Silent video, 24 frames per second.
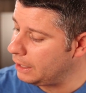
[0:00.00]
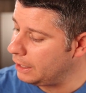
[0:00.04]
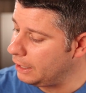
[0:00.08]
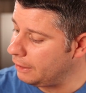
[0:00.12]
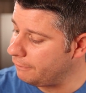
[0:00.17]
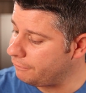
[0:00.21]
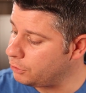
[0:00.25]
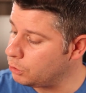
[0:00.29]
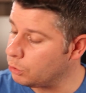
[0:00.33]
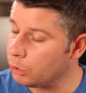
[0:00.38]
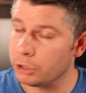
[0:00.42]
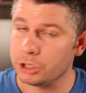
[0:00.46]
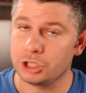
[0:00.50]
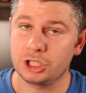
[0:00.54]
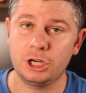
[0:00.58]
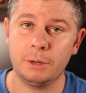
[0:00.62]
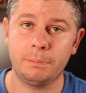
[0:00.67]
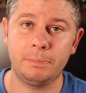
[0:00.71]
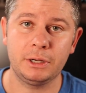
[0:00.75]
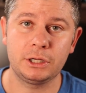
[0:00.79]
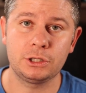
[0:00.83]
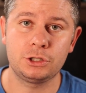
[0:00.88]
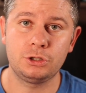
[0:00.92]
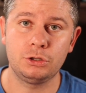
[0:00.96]
if you are
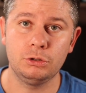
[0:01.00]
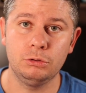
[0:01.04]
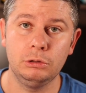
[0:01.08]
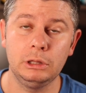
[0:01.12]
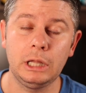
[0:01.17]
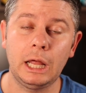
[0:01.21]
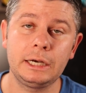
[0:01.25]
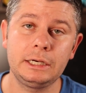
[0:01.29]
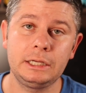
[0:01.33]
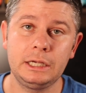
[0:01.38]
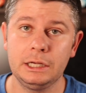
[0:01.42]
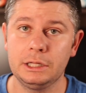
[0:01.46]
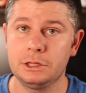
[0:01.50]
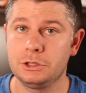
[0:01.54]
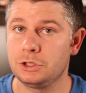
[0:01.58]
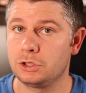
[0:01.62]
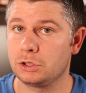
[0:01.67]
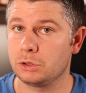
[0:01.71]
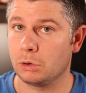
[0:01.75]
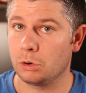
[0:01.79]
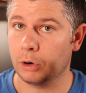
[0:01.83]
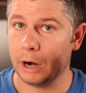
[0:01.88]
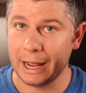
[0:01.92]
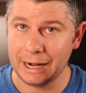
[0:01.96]
shipping to
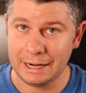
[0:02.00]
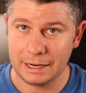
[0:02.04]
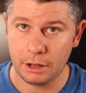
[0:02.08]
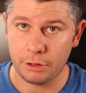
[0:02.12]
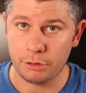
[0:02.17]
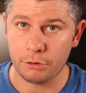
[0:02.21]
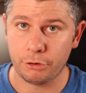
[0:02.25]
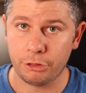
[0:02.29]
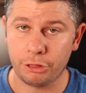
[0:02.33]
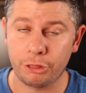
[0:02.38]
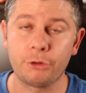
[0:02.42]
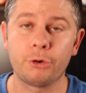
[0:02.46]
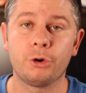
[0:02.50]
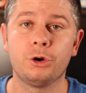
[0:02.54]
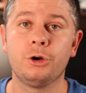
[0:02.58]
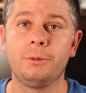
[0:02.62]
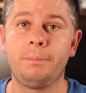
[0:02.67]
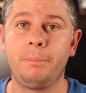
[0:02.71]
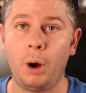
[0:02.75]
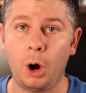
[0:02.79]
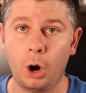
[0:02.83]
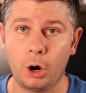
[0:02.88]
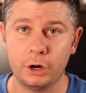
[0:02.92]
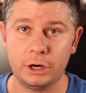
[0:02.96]
Ludkins or any other
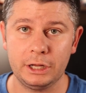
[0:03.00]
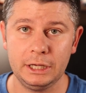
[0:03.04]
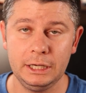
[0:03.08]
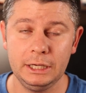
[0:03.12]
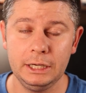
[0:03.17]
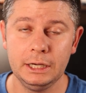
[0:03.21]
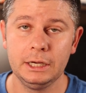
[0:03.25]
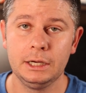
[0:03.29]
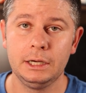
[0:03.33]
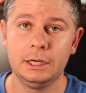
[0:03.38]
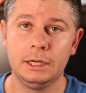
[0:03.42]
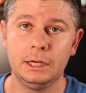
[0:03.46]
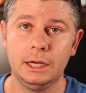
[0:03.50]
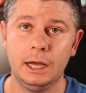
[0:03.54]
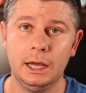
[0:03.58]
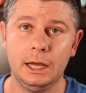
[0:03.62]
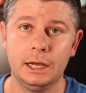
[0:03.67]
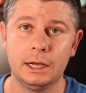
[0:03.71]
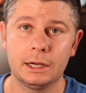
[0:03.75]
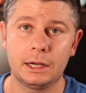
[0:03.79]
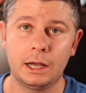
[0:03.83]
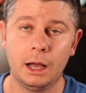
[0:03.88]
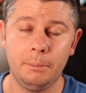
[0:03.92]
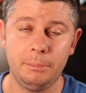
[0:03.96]
third-party
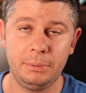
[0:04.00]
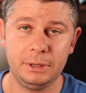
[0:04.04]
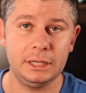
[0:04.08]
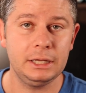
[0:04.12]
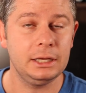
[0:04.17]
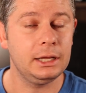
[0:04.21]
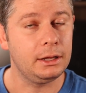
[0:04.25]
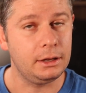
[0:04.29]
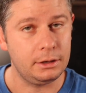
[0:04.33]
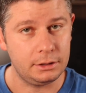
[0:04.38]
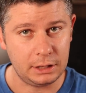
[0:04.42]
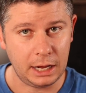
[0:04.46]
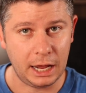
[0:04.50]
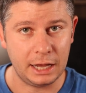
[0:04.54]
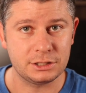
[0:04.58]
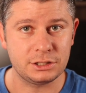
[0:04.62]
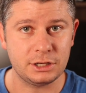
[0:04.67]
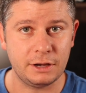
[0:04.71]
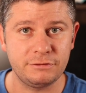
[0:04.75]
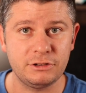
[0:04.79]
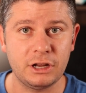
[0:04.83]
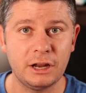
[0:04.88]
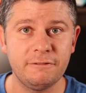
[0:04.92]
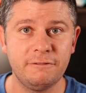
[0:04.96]
company, and as
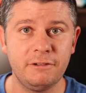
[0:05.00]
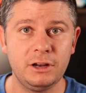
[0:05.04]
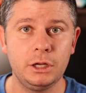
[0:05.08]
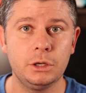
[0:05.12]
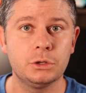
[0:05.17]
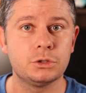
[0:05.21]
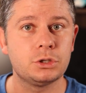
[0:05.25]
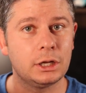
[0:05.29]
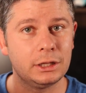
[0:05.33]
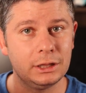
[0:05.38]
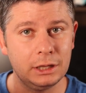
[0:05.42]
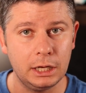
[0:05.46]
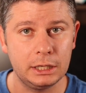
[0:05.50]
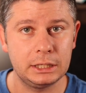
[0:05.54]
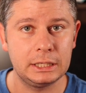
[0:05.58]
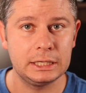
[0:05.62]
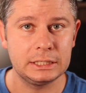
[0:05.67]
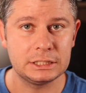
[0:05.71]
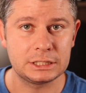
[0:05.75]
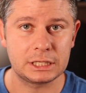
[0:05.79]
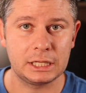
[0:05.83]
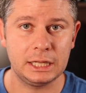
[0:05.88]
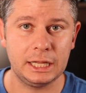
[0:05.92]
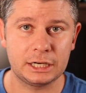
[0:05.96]
I've done videos on
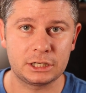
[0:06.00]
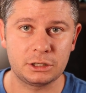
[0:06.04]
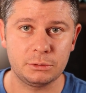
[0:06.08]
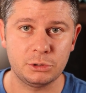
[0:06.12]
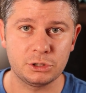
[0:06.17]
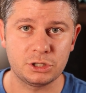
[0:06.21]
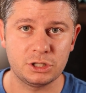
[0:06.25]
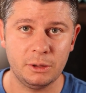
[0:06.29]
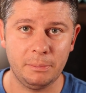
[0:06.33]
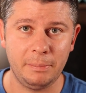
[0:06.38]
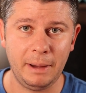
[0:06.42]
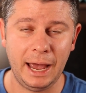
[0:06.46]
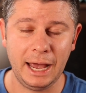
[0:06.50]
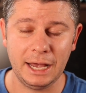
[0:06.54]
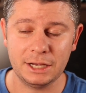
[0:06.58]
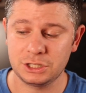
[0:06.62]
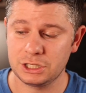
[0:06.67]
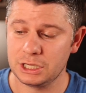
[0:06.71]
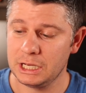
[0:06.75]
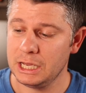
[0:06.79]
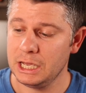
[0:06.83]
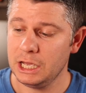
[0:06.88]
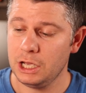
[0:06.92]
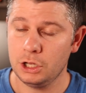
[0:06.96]
Ludkins collectibles in the
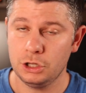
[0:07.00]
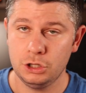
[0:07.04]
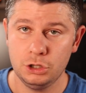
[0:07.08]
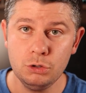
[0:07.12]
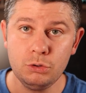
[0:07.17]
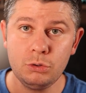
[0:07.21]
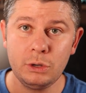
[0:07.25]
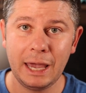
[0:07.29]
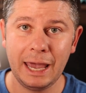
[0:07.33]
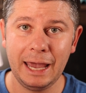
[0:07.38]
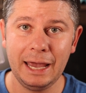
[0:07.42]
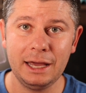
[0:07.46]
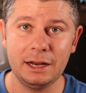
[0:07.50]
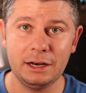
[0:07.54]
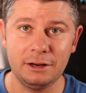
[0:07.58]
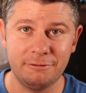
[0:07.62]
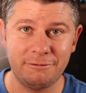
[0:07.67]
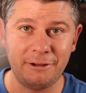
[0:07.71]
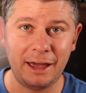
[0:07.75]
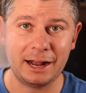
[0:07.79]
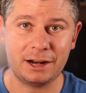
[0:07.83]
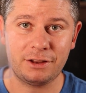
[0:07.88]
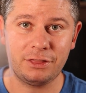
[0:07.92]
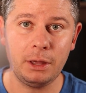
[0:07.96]
past, you can, in
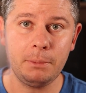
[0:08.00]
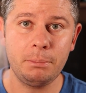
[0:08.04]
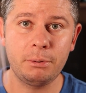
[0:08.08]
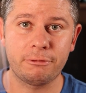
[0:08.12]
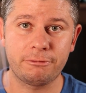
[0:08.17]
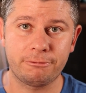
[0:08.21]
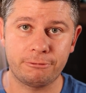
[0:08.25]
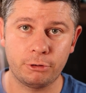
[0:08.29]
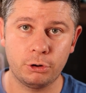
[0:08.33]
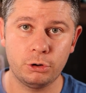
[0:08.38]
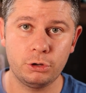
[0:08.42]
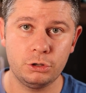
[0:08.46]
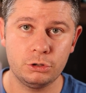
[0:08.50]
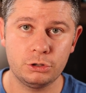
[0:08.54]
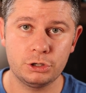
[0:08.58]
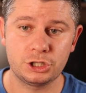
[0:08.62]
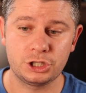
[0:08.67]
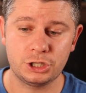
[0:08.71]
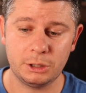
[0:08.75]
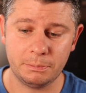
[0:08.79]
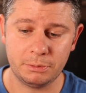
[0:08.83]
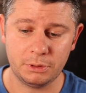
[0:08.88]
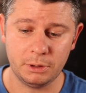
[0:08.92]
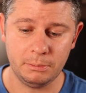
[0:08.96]
fact, they prefer you to
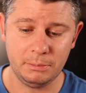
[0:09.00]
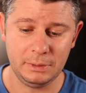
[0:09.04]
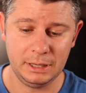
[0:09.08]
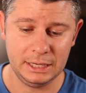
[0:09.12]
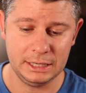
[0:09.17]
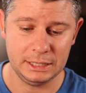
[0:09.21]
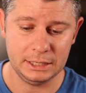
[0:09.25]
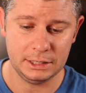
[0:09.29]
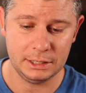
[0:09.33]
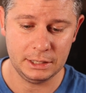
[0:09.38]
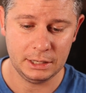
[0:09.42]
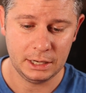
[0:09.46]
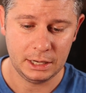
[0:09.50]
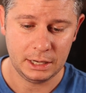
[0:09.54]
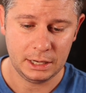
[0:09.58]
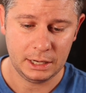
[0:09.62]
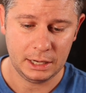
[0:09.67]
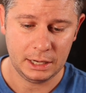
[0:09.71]
ship them in